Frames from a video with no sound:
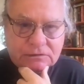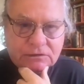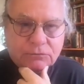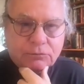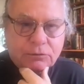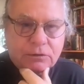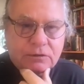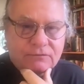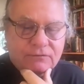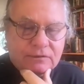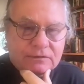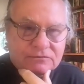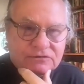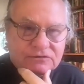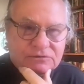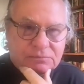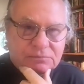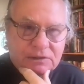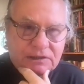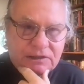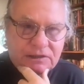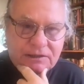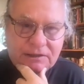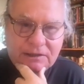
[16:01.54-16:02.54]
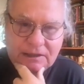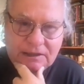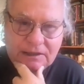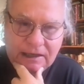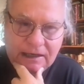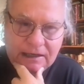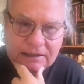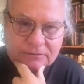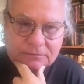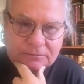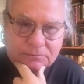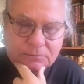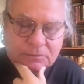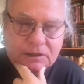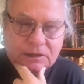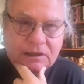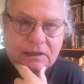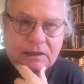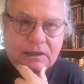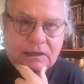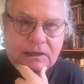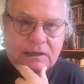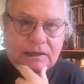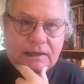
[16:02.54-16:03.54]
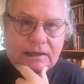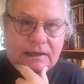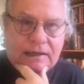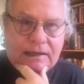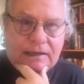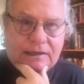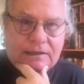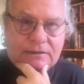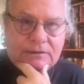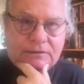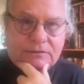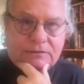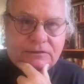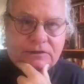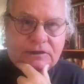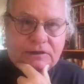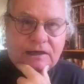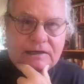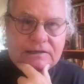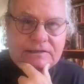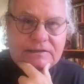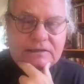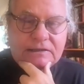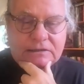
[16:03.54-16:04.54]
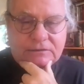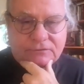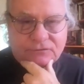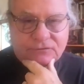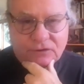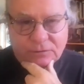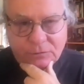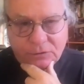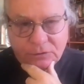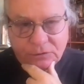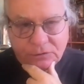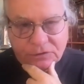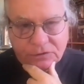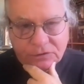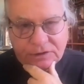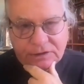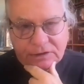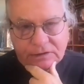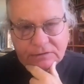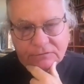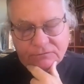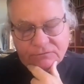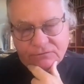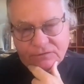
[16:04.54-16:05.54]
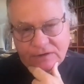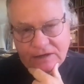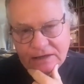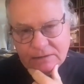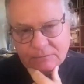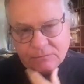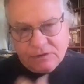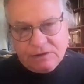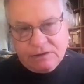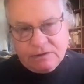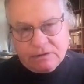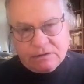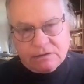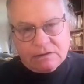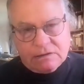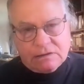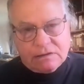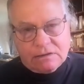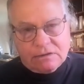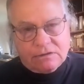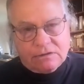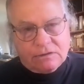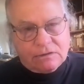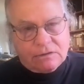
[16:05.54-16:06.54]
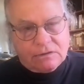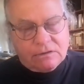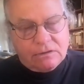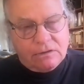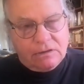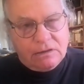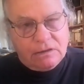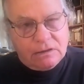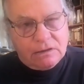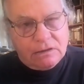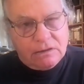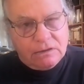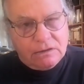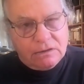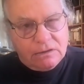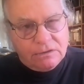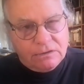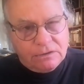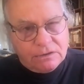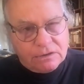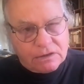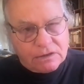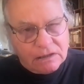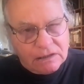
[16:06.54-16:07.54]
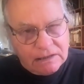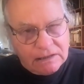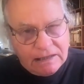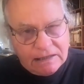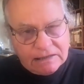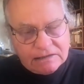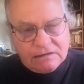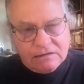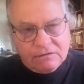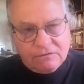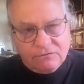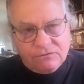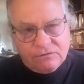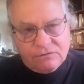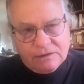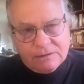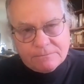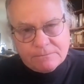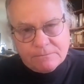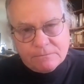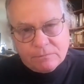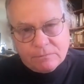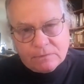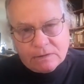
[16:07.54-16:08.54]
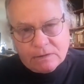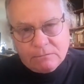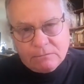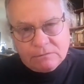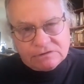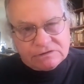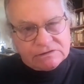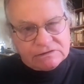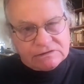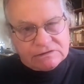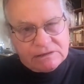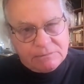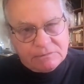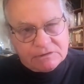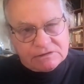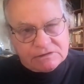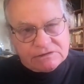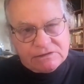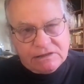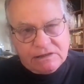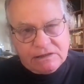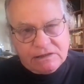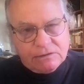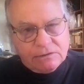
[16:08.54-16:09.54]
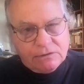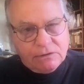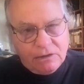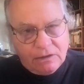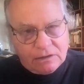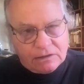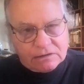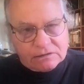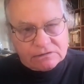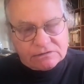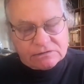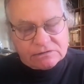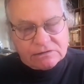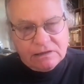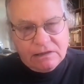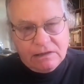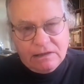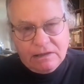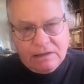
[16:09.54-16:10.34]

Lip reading: equivalent of splitting the atom. And the idea of community, family, the collective was to some extent lost.